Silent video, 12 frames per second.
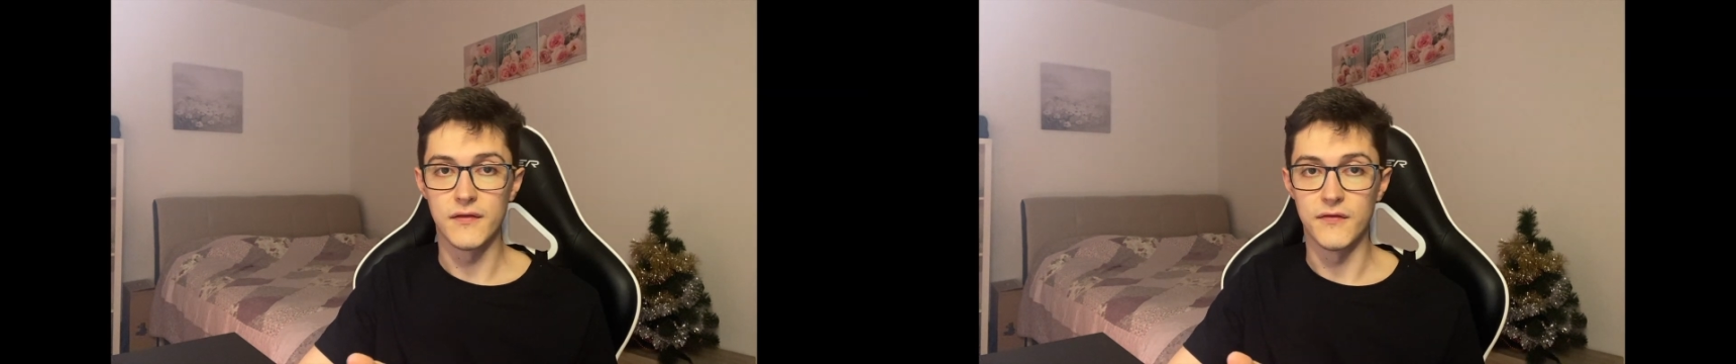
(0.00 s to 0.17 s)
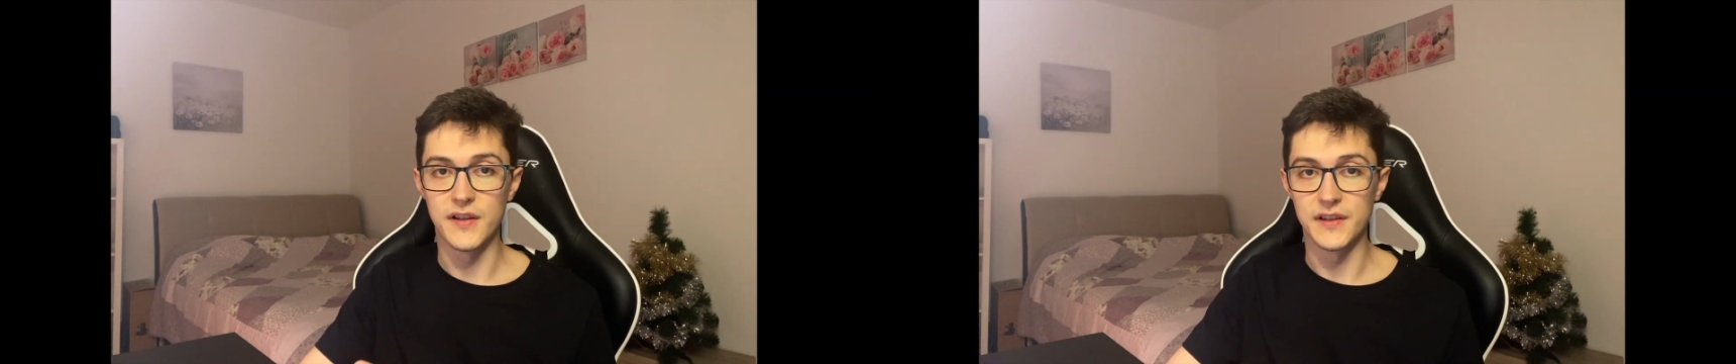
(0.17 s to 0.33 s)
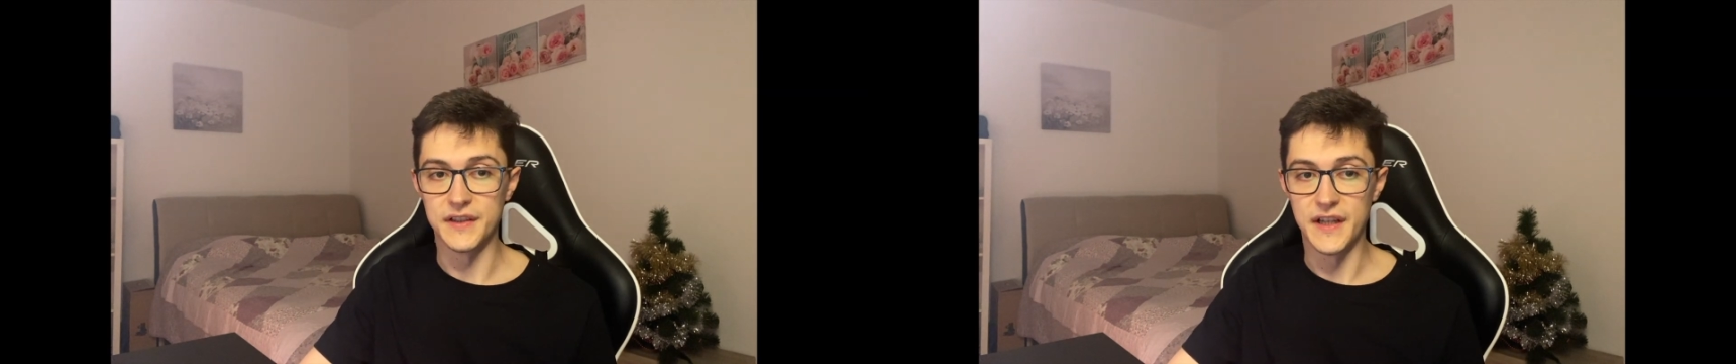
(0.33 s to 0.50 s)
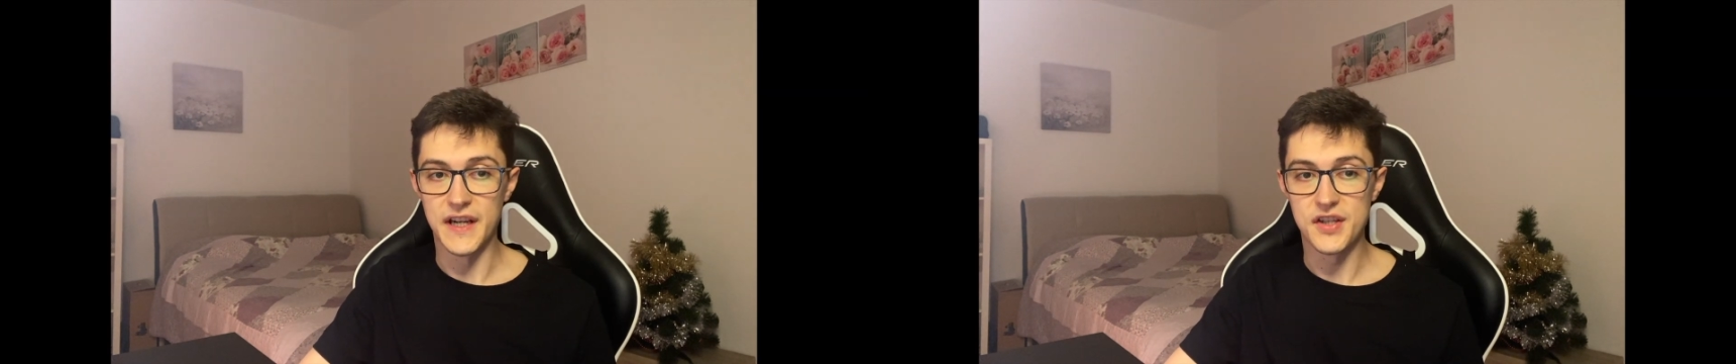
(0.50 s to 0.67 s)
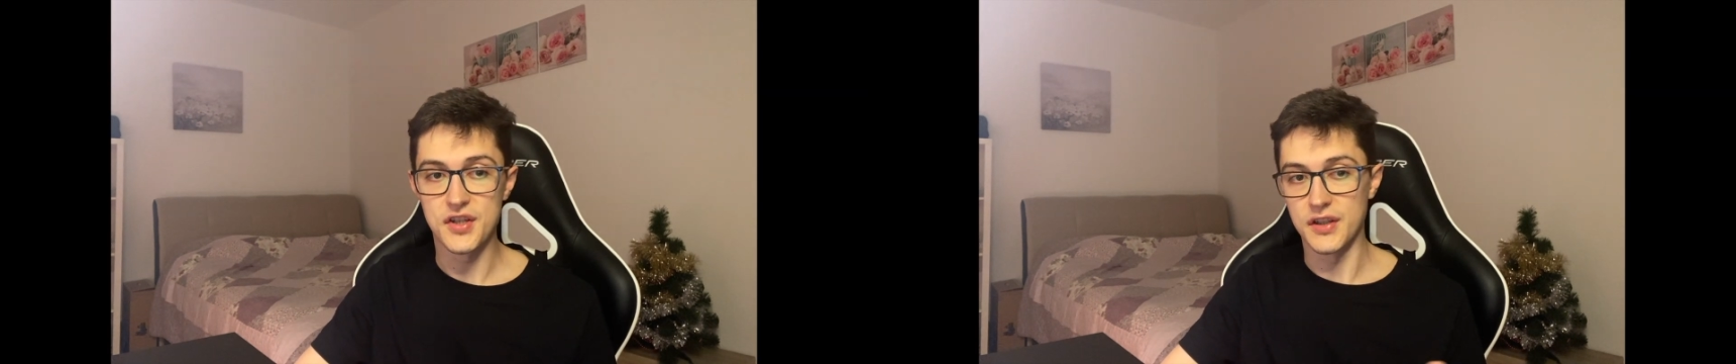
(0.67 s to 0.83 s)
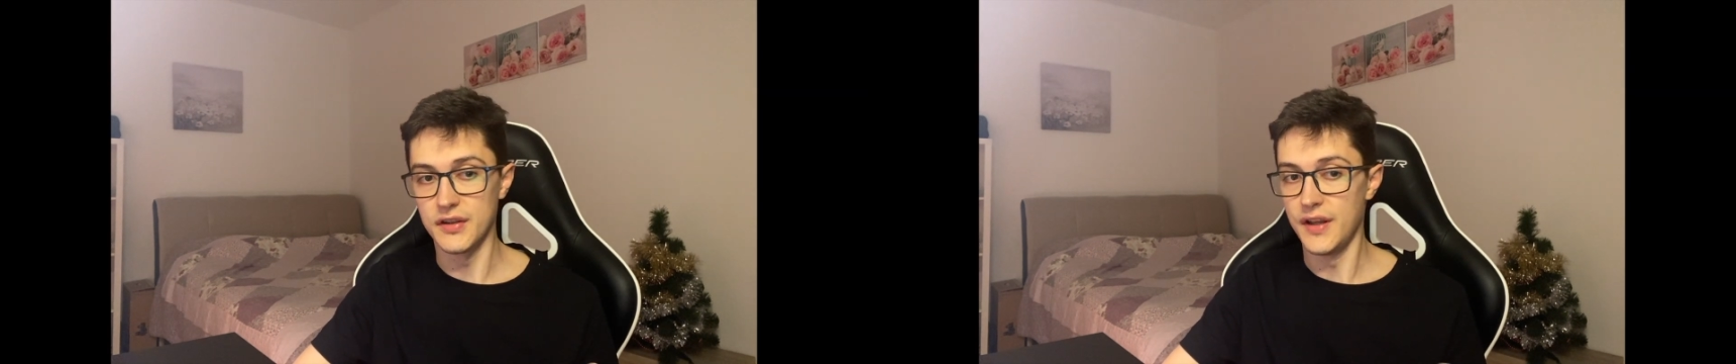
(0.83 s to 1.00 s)

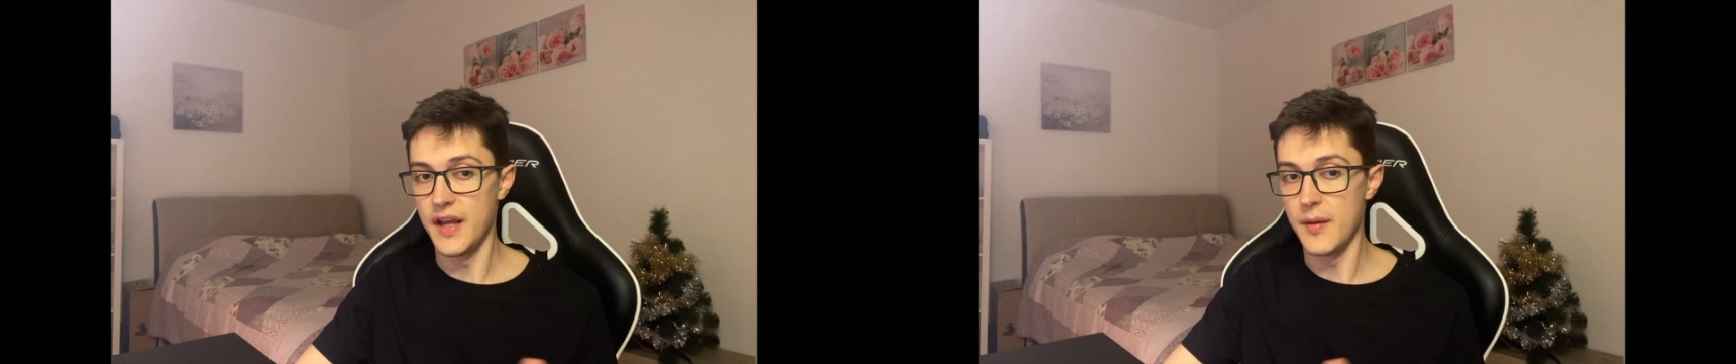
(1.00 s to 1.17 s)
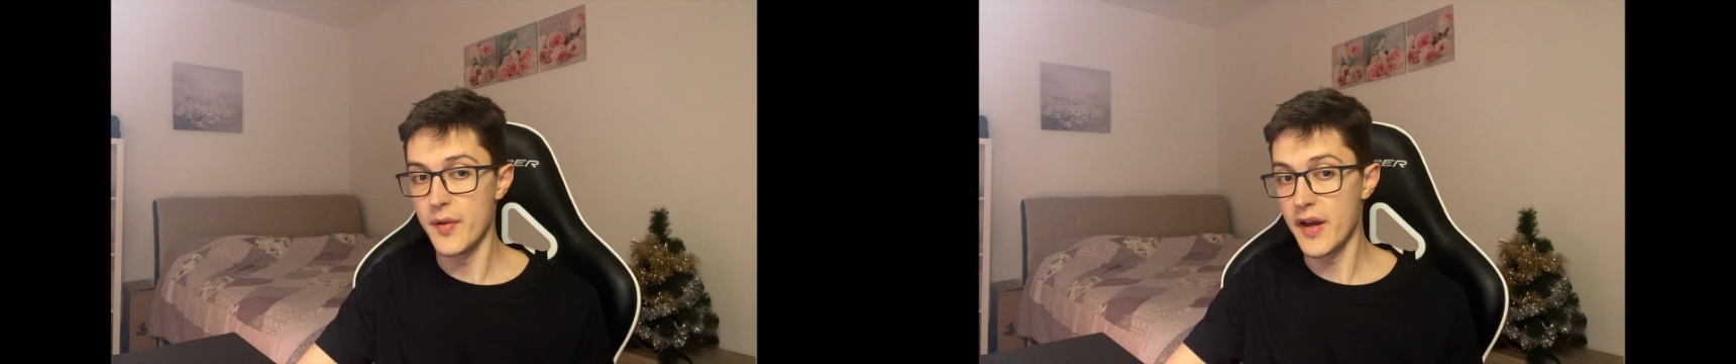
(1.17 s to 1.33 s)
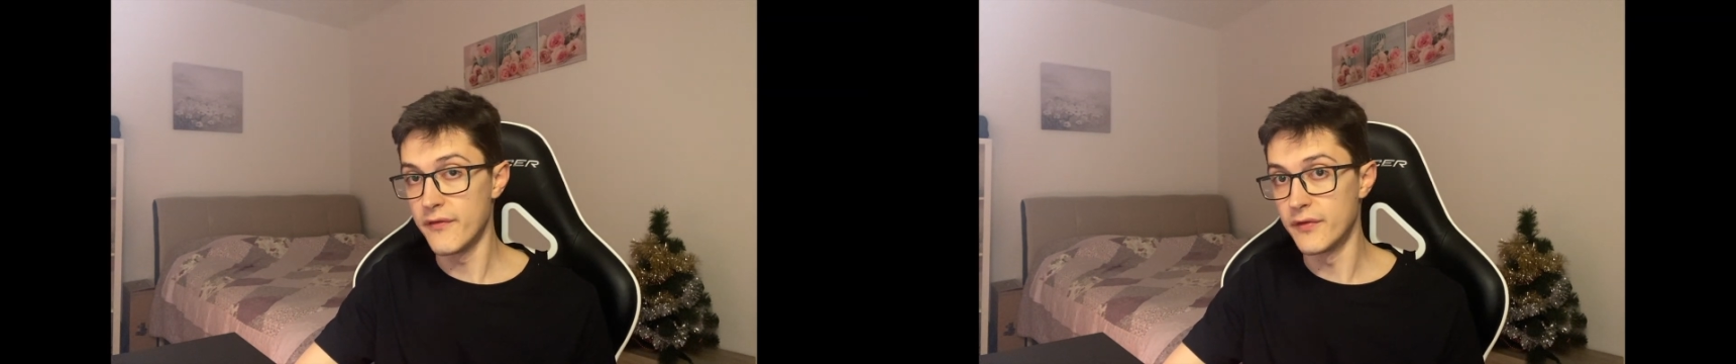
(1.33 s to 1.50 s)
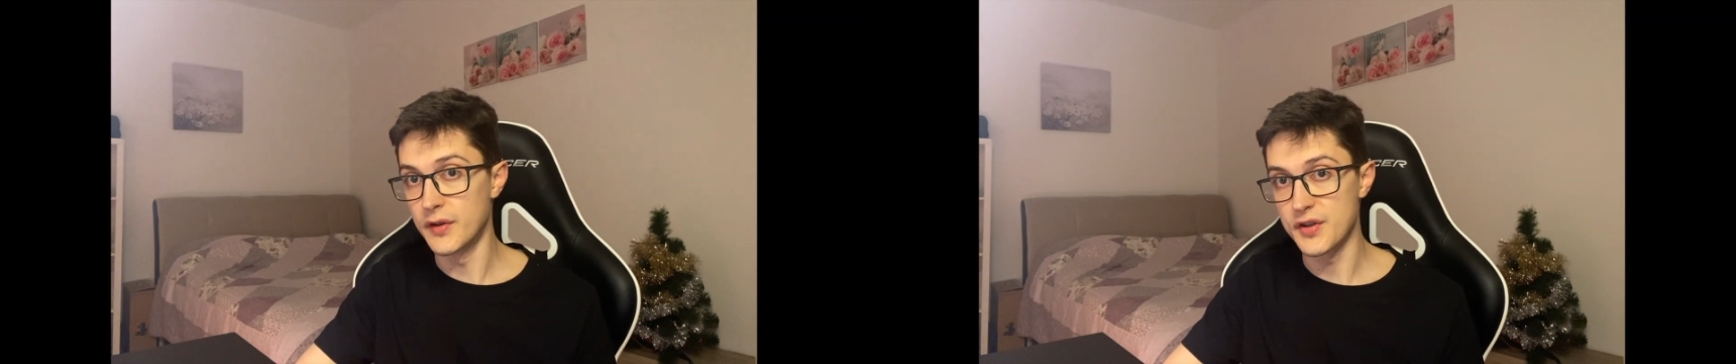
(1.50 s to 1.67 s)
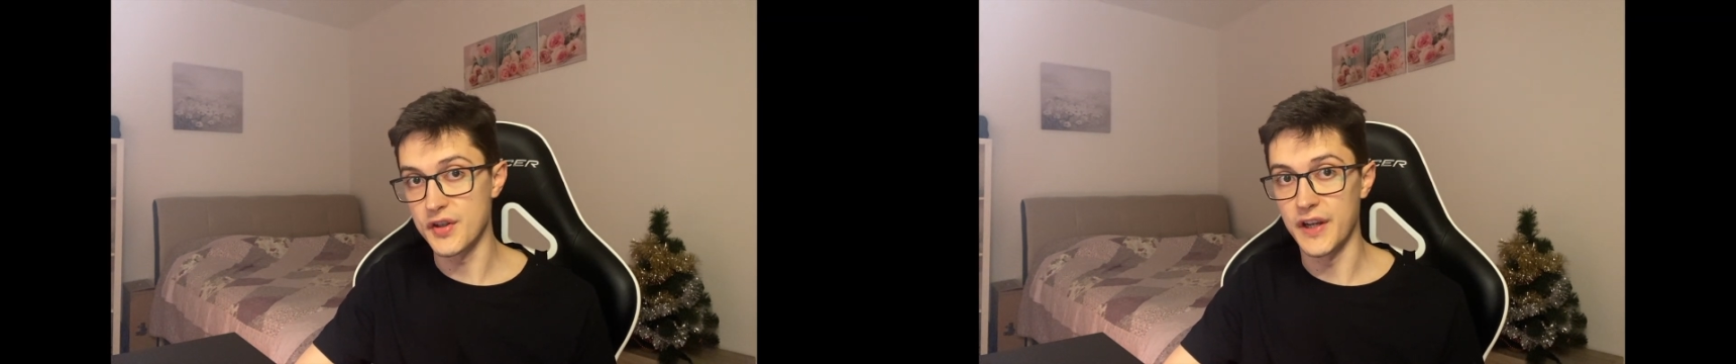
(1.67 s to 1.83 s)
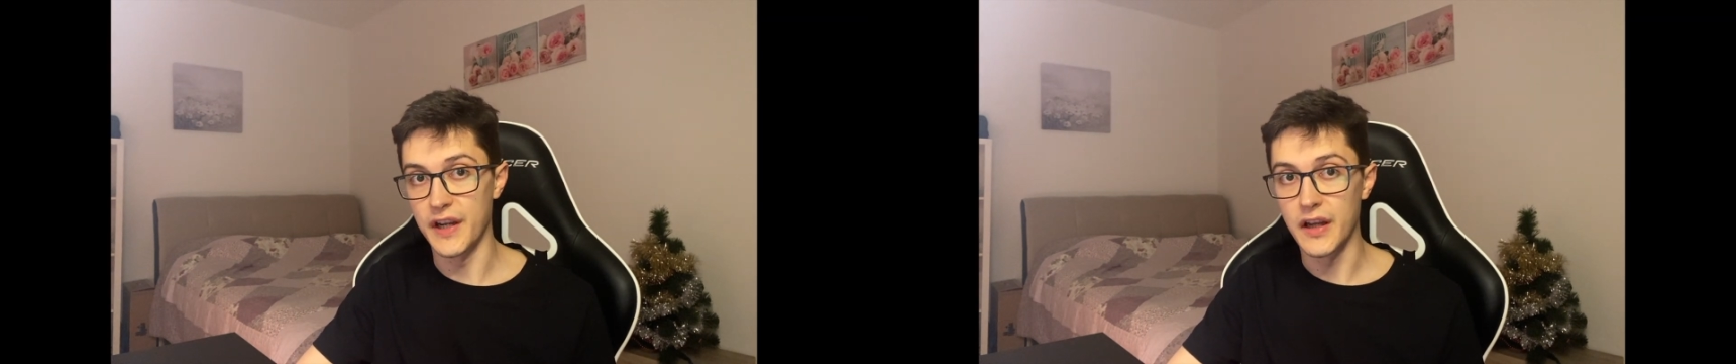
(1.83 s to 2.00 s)
validation, API
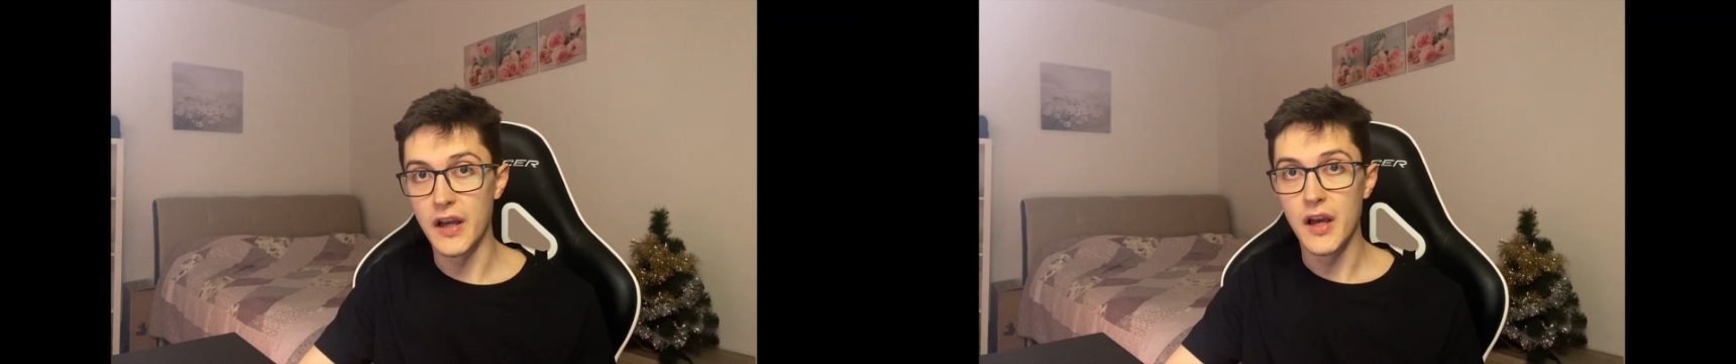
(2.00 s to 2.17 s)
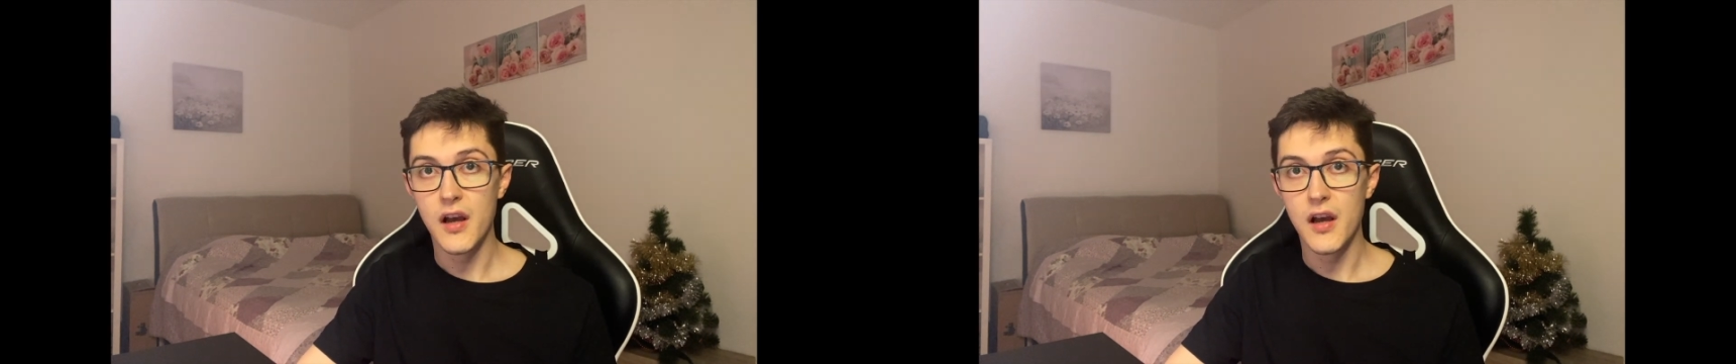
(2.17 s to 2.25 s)
versioning,